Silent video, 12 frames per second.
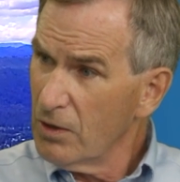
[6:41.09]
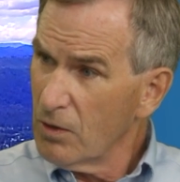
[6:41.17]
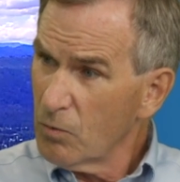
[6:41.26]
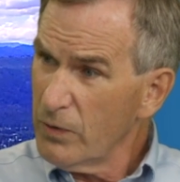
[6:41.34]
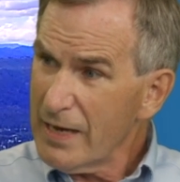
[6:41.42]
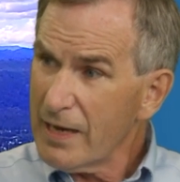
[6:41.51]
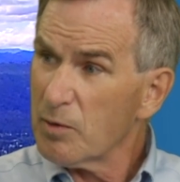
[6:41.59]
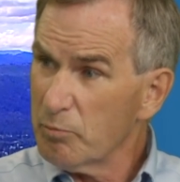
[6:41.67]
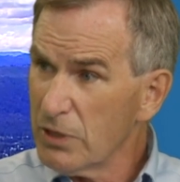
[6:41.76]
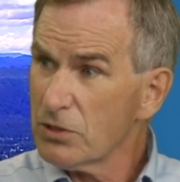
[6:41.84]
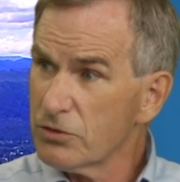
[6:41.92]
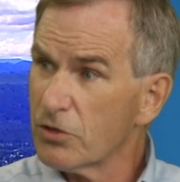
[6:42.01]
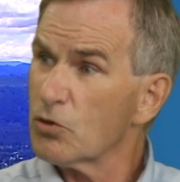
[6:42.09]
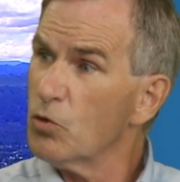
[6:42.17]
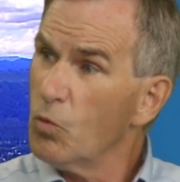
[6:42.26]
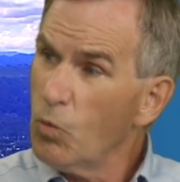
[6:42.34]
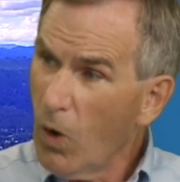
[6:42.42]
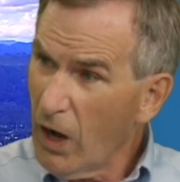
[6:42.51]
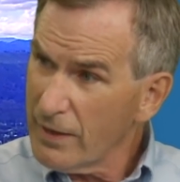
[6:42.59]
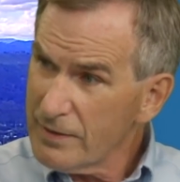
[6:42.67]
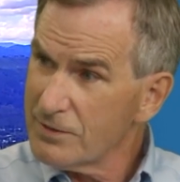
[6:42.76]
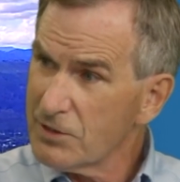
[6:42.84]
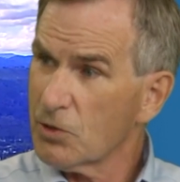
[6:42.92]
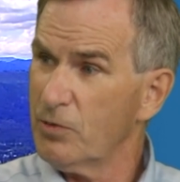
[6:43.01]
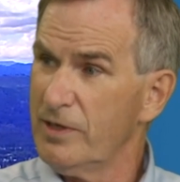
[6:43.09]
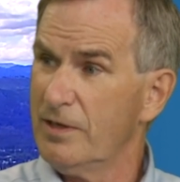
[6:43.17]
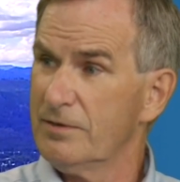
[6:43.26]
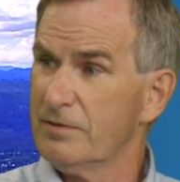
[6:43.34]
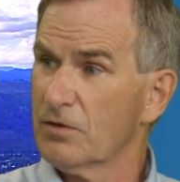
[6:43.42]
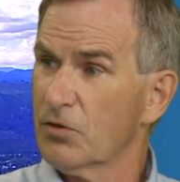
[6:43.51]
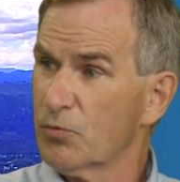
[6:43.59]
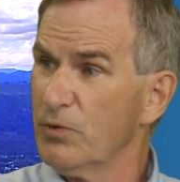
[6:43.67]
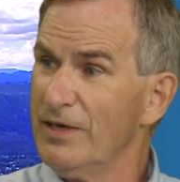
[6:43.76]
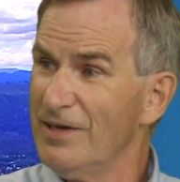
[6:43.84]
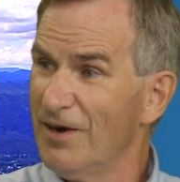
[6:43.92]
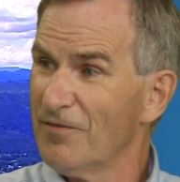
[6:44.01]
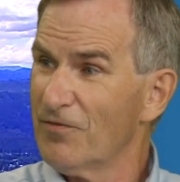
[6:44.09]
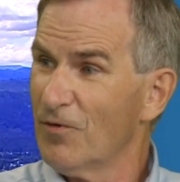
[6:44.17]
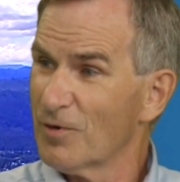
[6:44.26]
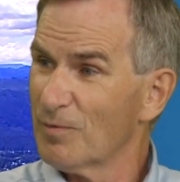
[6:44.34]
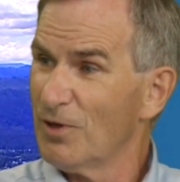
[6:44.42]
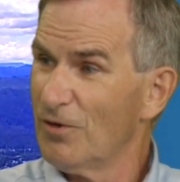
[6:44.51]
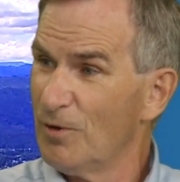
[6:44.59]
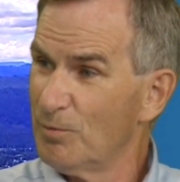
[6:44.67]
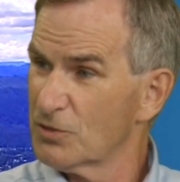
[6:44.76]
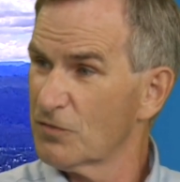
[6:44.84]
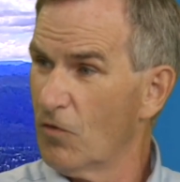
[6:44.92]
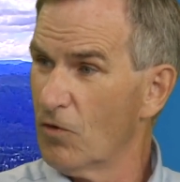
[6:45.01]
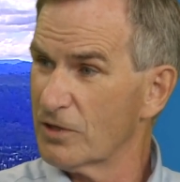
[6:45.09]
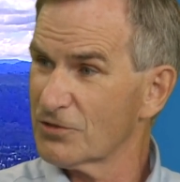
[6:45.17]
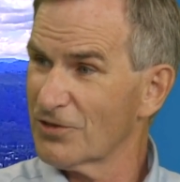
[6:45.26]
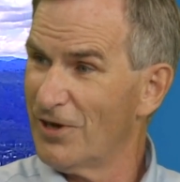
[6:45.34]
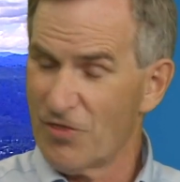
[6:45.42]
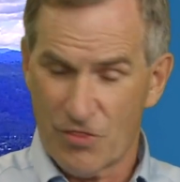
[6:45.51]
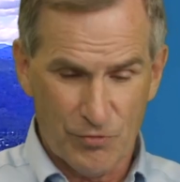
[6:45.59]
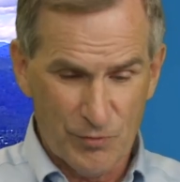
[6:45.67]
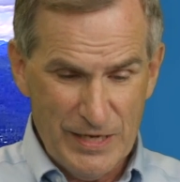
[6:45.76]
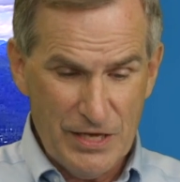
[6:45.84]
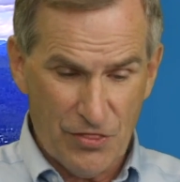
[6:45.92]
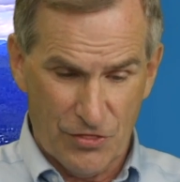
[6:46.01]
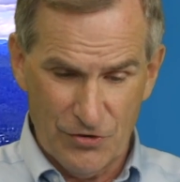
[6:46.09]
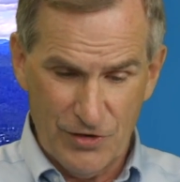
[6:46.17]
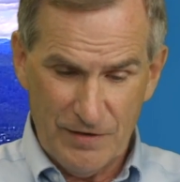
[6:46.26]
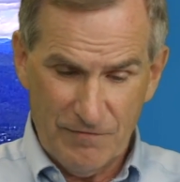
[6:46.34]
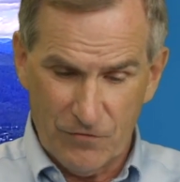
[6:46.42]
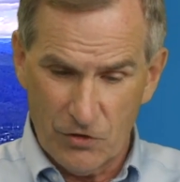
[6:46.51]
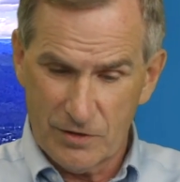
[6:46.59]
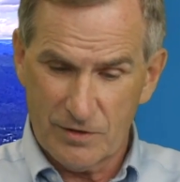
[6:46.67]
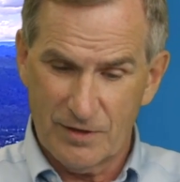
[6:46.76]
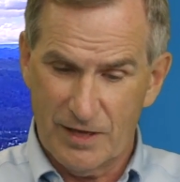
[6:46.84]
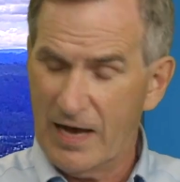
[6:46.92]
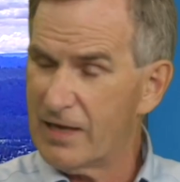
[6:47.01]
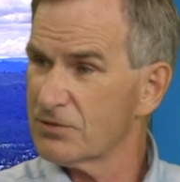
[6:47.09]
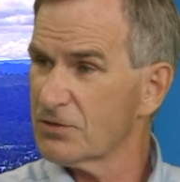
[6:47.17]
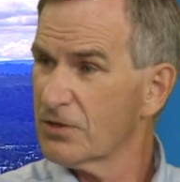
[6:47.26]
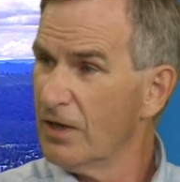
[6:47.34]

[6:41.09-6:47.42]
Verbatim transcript: We had a builder who wanted to create three affordable homes for us on three 30 foot lots.